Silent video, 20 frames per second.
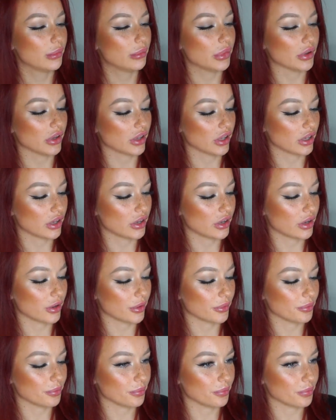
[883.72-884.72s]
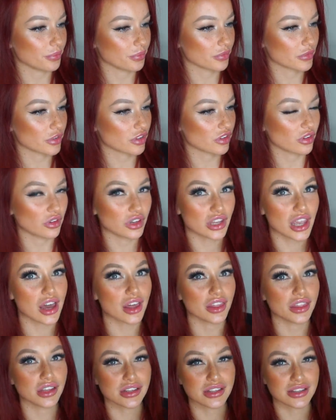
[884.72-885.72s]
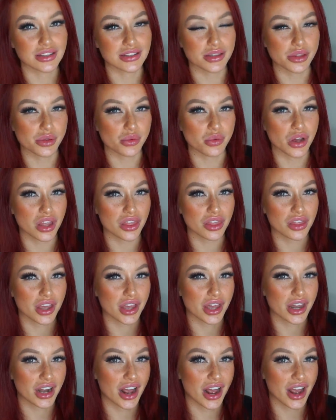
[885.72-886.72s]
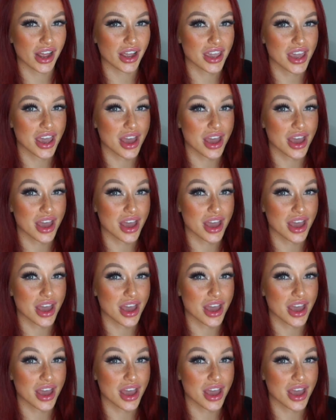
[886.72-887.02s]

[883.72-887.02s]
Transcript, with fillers: but um so yeah this is the one that I